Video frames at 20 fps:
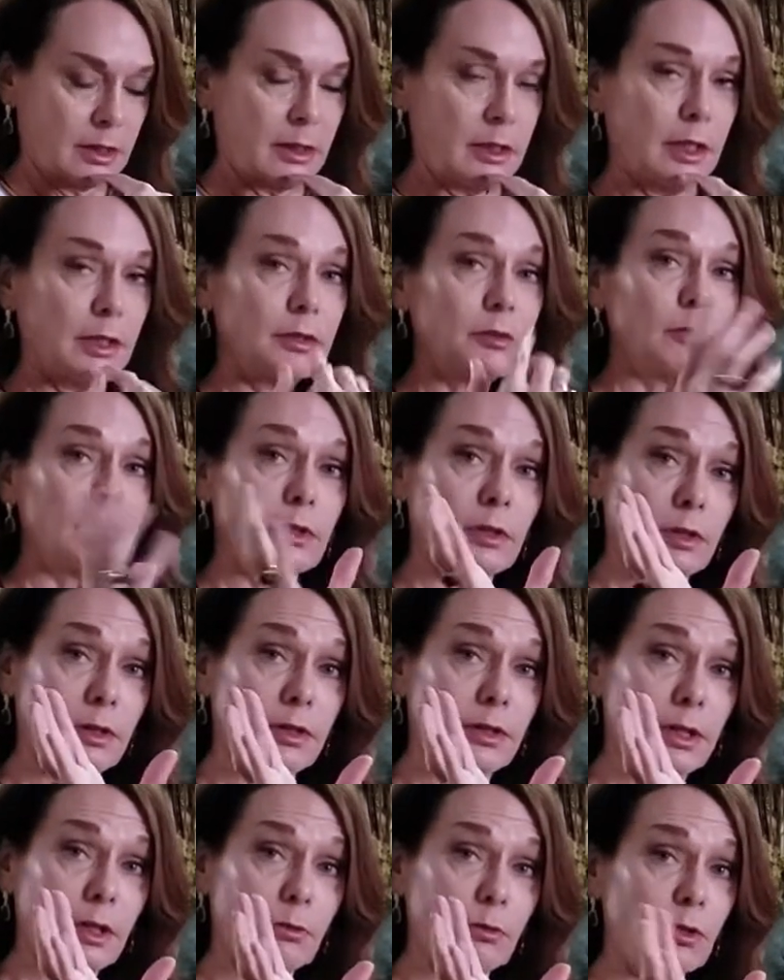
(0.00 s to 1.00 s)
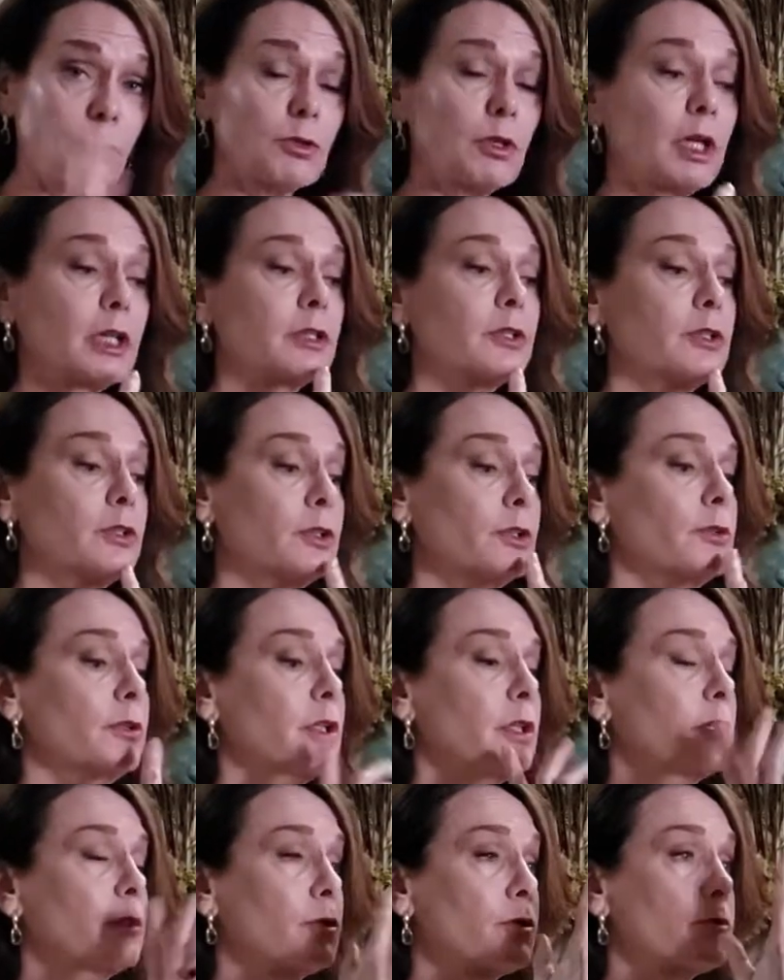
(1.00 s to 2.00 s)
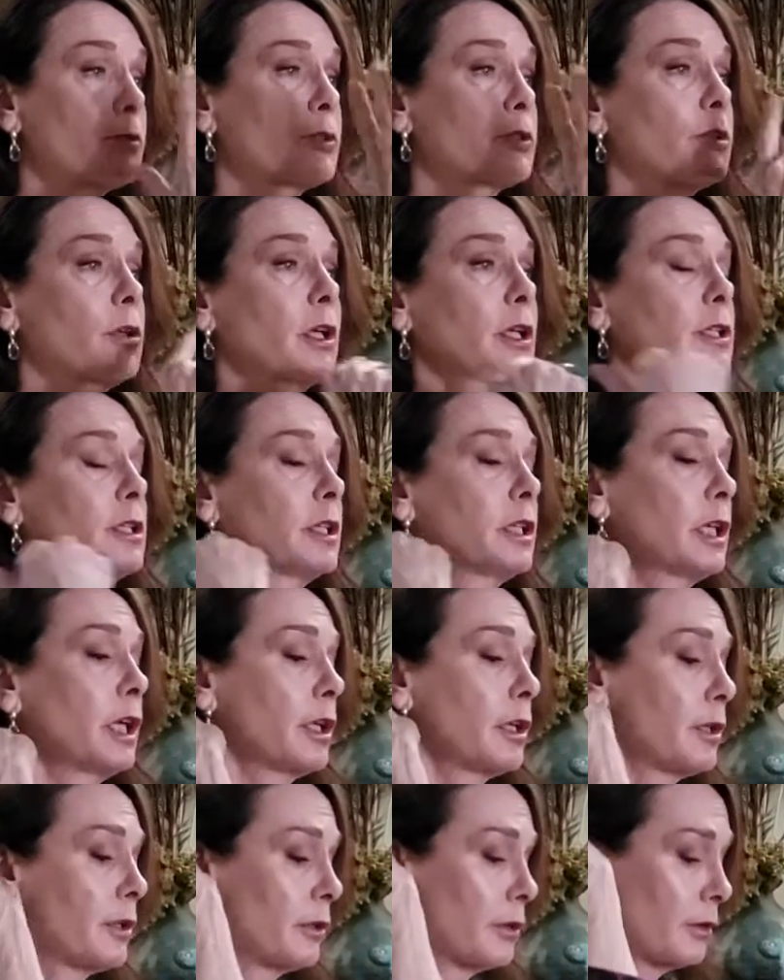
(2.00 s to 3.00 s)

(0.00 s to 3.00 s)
Now, the thing we're trying to do there is we're trying to get